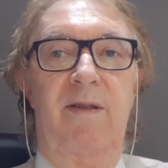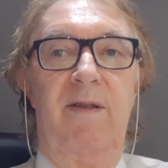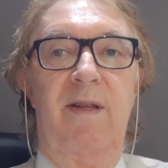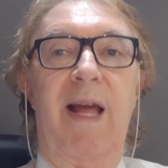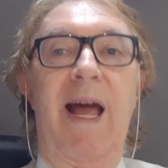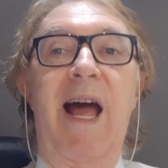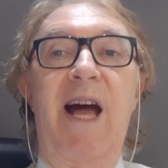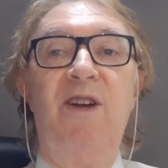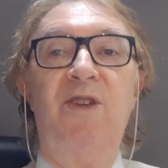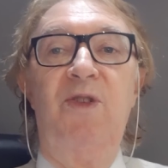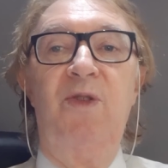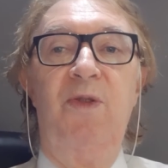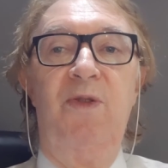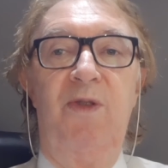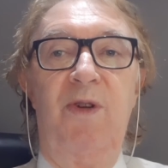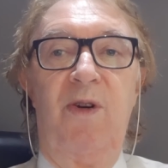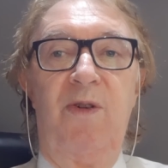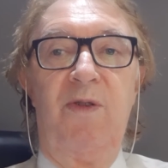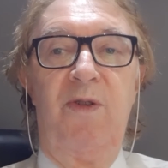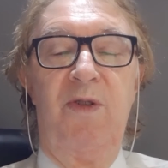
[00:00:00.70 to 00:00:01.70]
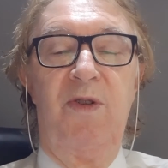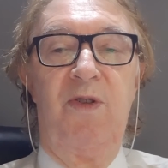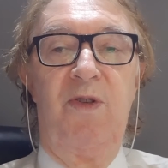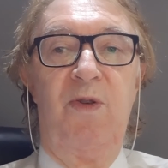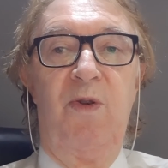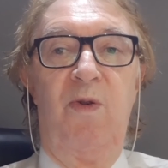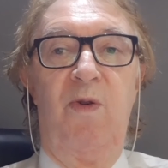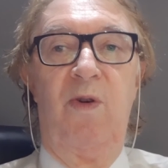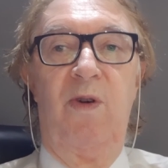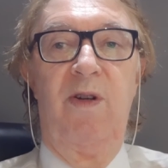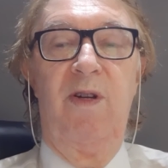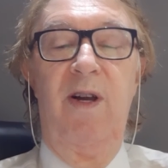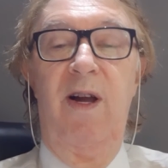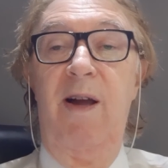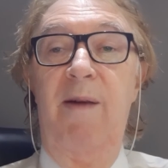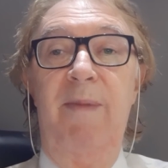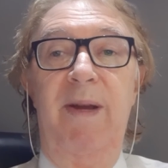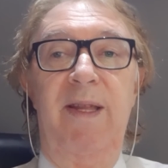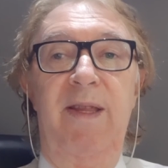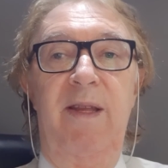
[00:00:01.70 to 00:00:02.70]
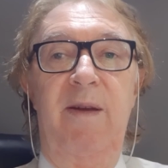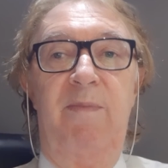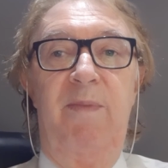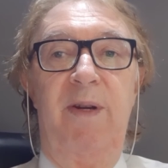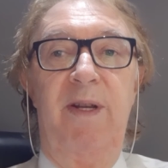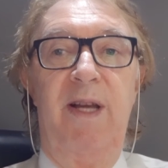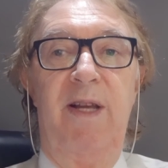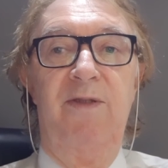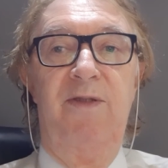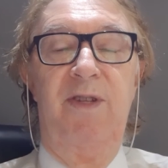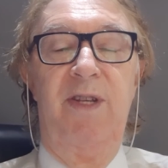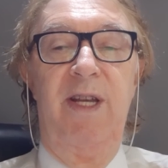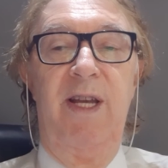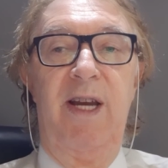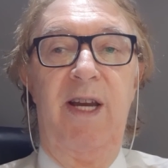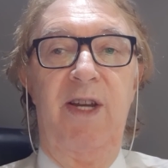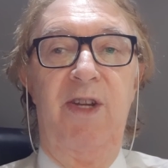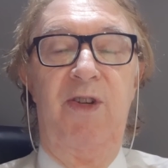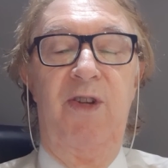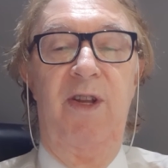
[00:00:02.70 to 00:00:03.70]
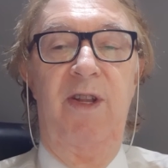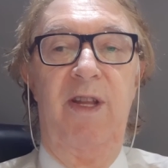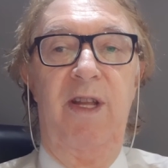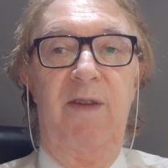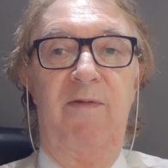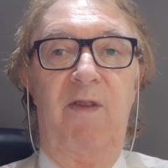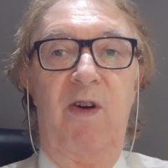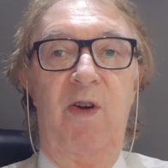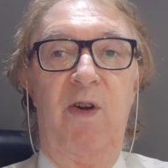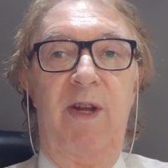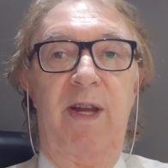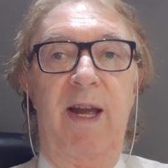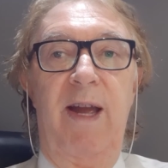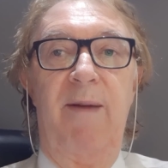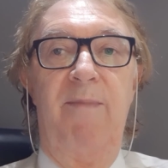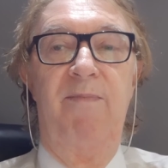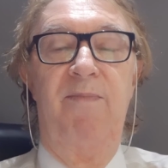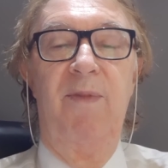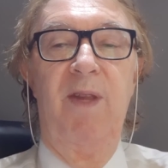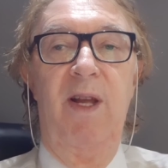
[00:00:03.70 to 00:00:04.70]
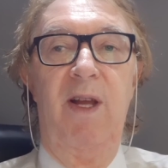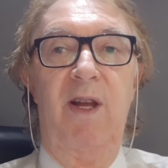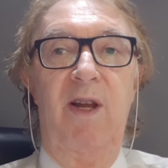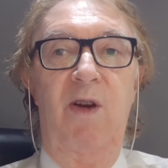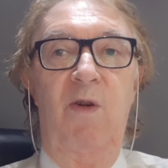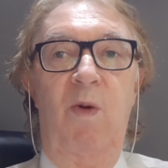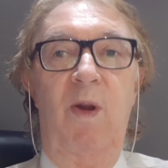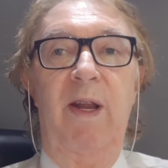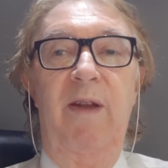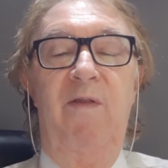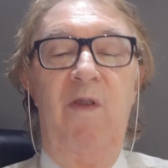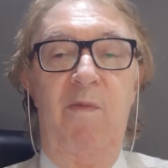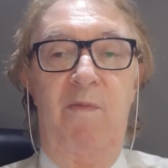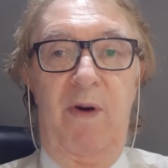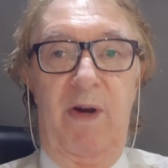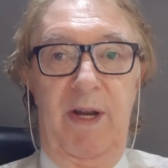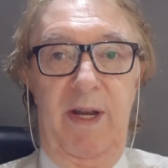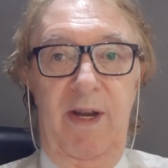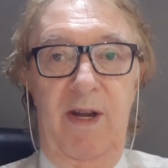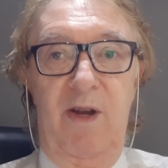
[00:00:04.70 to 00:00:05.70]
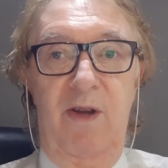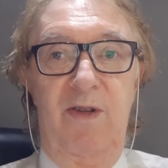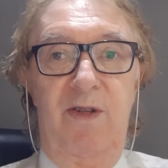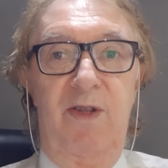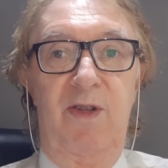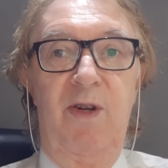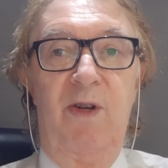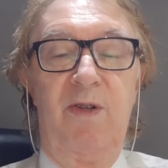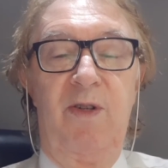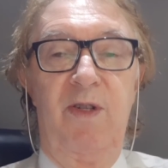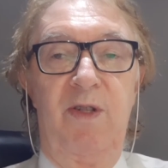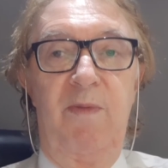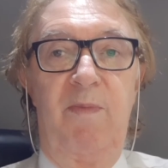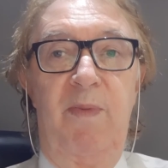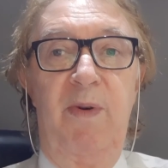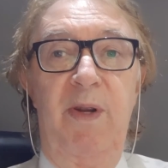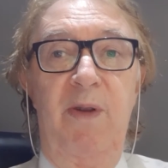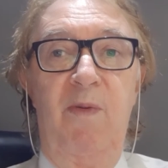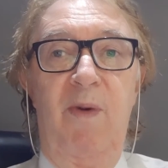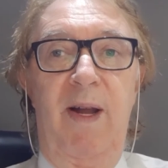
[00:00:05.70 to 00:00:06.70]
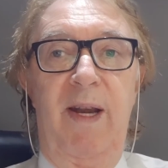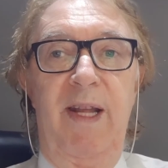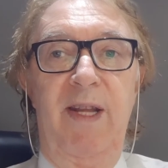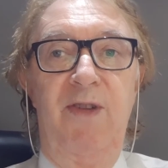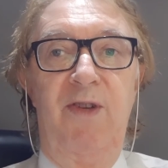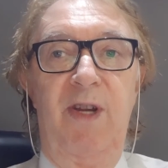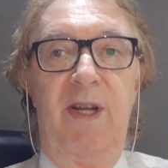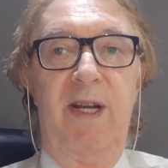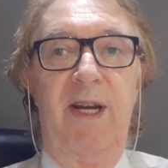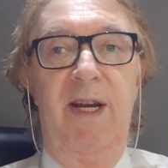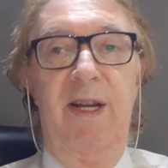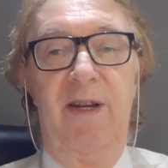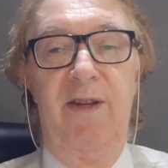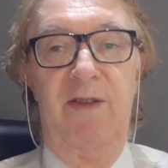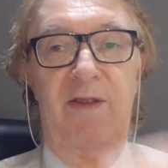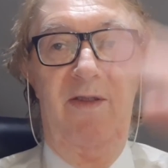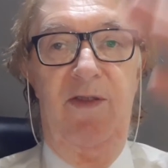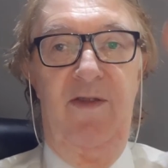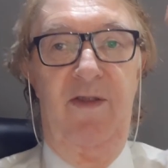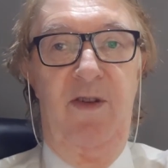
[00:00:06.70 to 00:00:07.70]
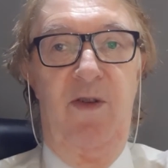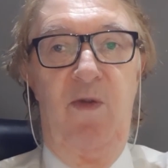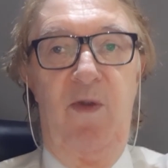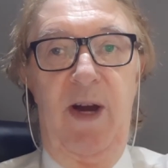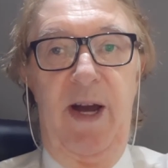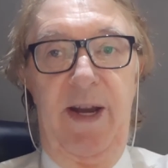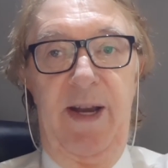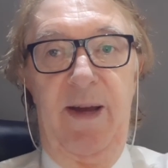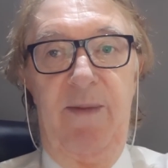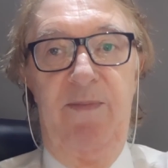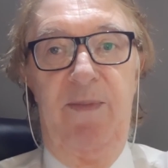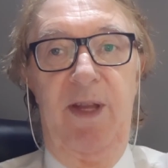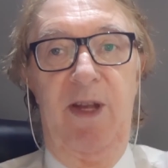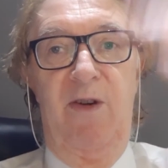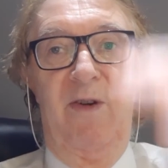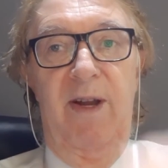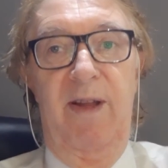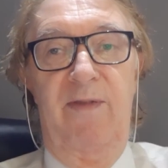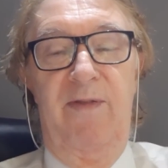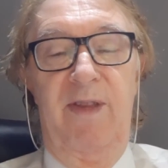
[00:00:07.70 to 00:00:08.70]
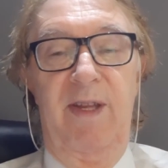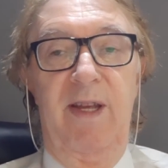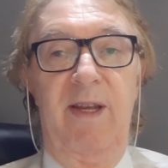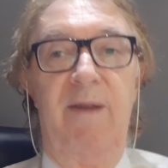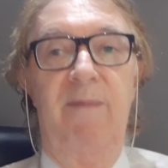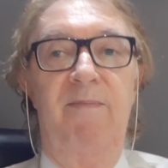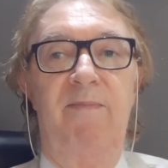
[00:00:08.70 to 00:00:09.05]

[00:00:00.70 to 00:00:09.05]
how should doctors talk? I mean, their pronunciation, their vocab. Well, everybody knows doctors are pretty well educated. They're right up there, aren't they?